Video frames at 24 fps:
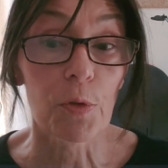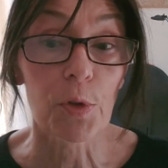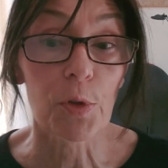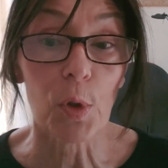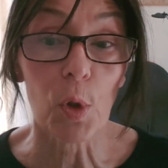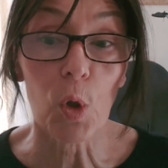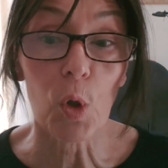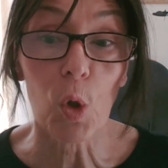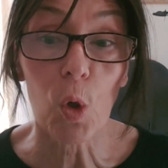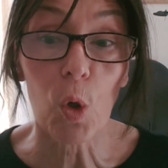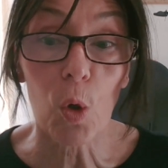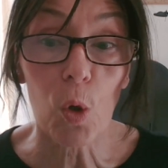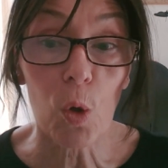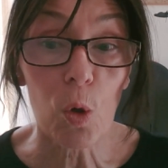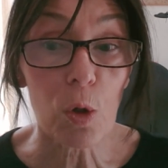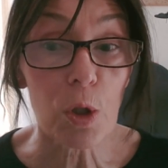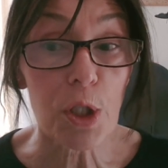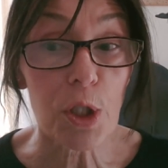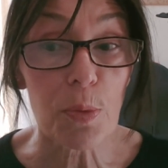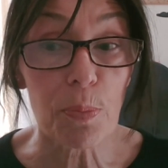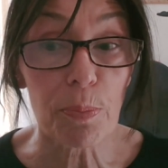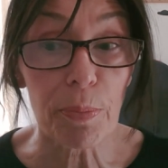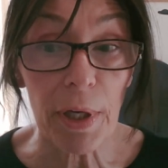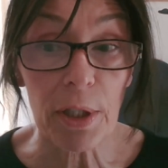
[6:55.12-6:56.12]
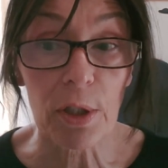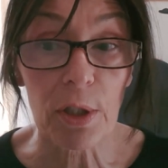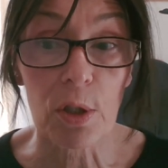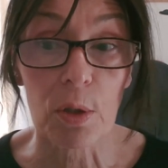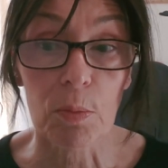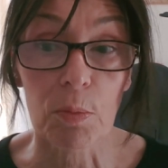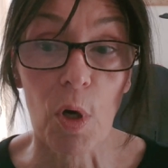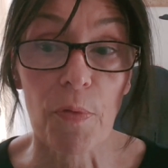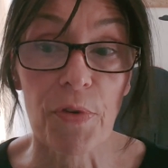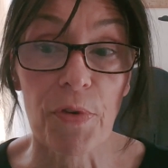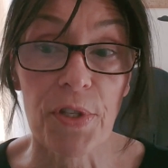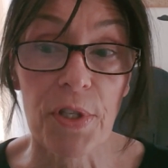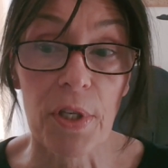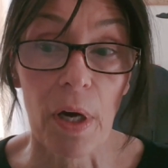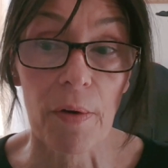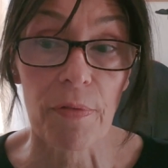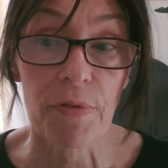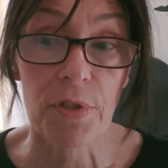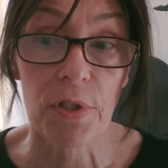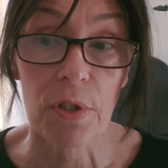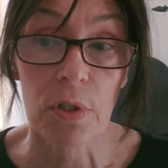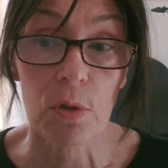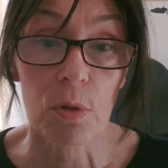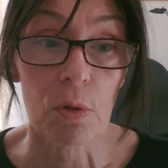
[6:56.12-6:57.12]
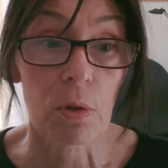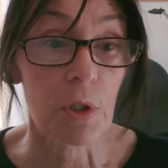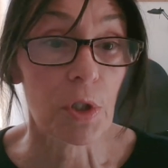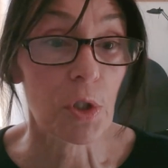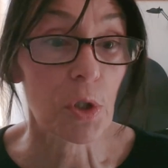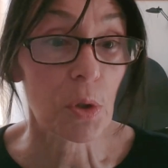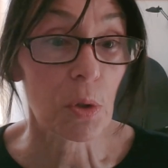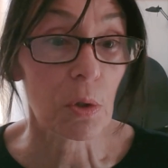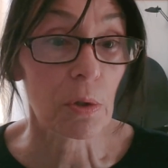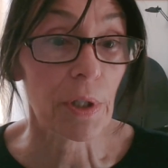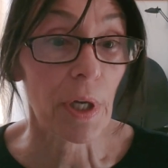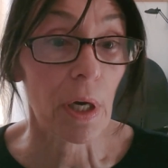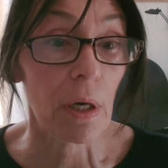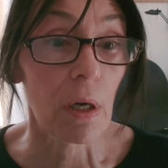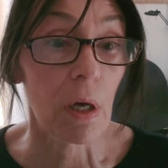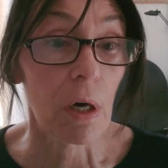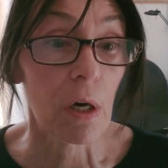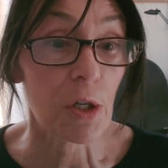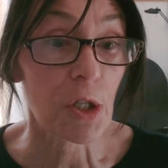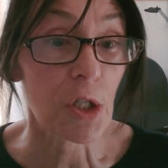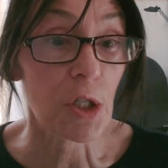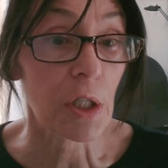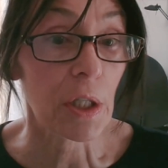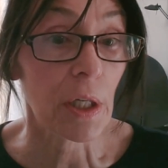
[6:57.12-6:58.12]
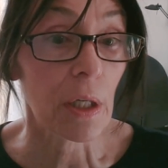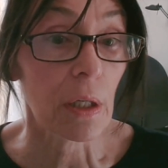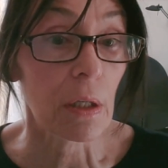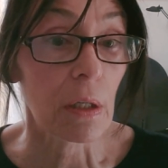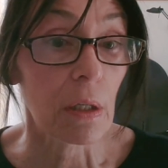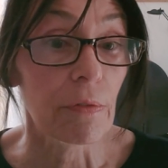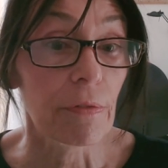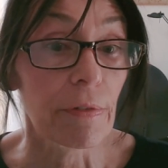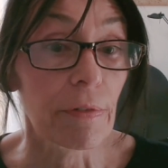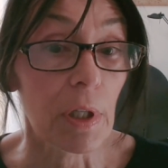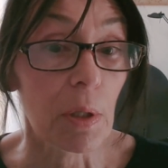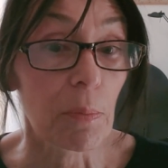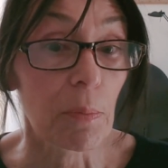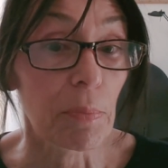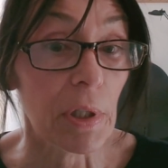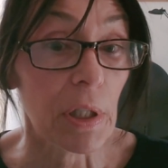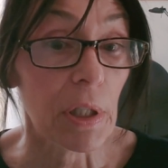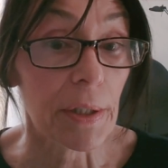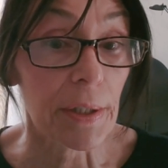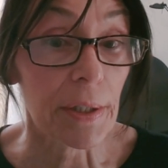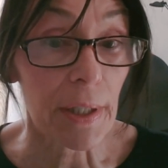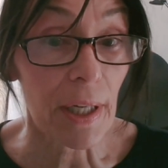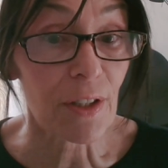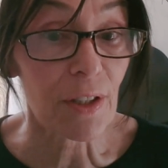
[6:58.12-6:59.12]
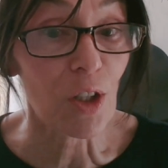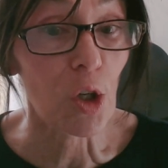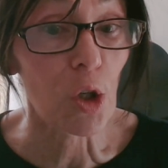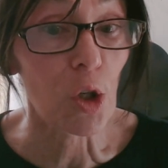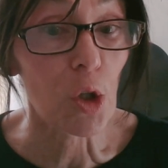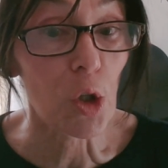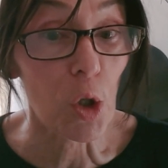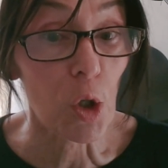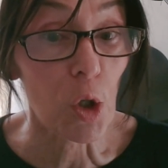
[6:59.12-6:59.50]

of the whole spectrum of S A Fs to ensure their large-scale availability at a